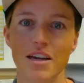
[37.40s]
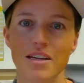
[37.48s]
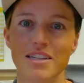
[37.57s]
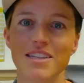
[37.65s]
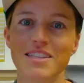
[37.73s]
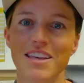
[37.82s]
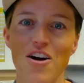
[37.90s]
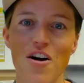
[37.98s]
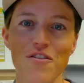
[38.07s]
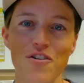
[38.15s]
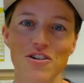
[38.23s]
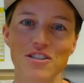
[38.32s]
Since the
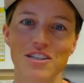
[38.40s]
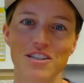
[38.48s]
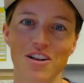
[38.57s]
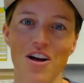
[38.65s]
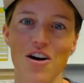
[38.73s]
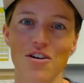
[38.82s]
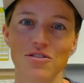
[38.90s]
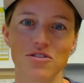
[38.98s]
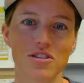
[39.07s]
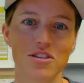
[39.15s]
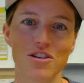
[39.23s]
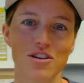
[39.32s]
golf course is
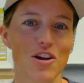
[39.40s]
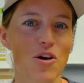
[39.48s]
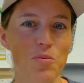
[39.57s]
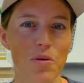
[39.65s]
closed, no